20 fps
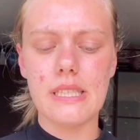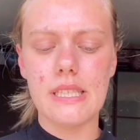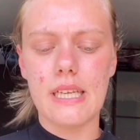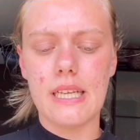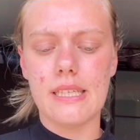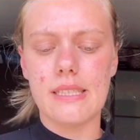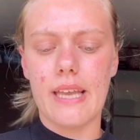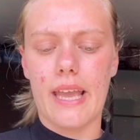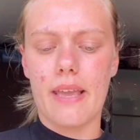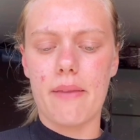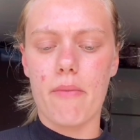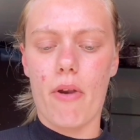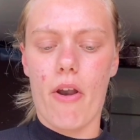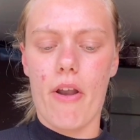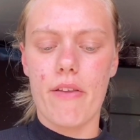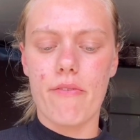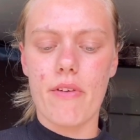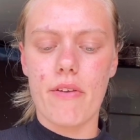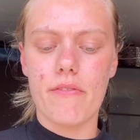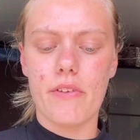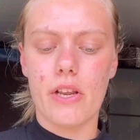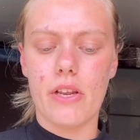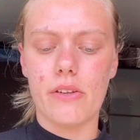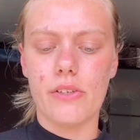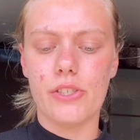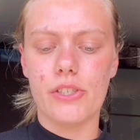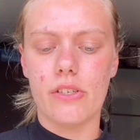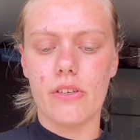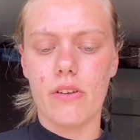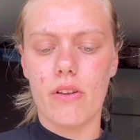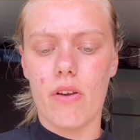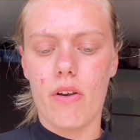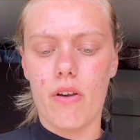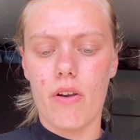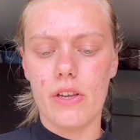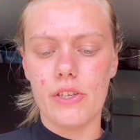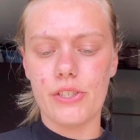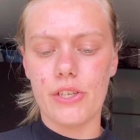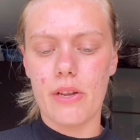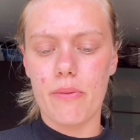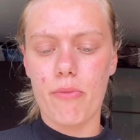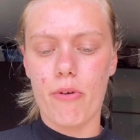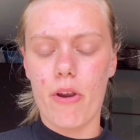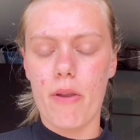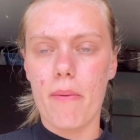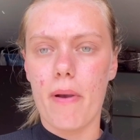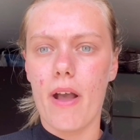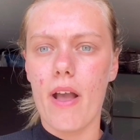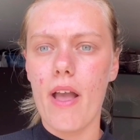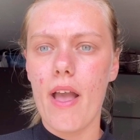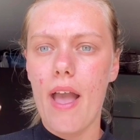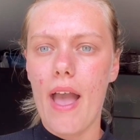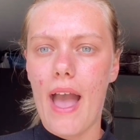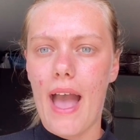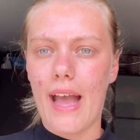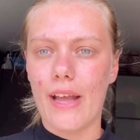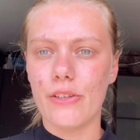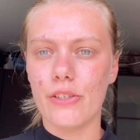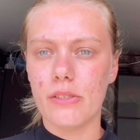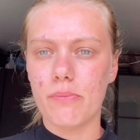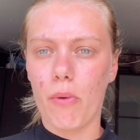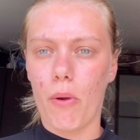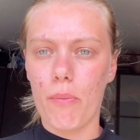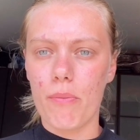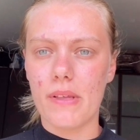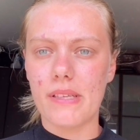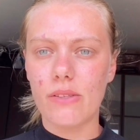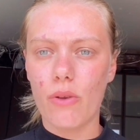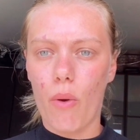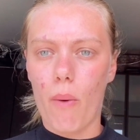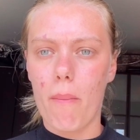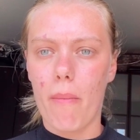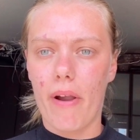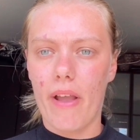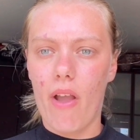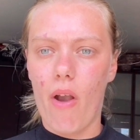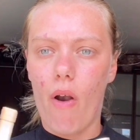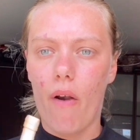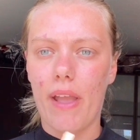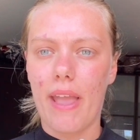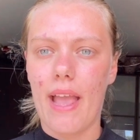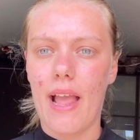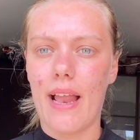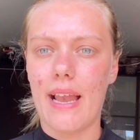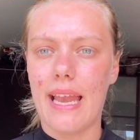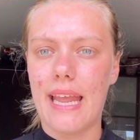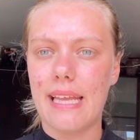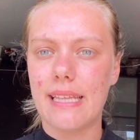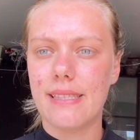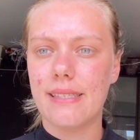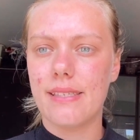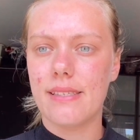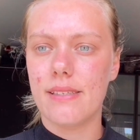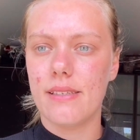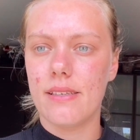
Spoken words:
going to take my Revolution eyeshadow primer and just pop this on my eyelids.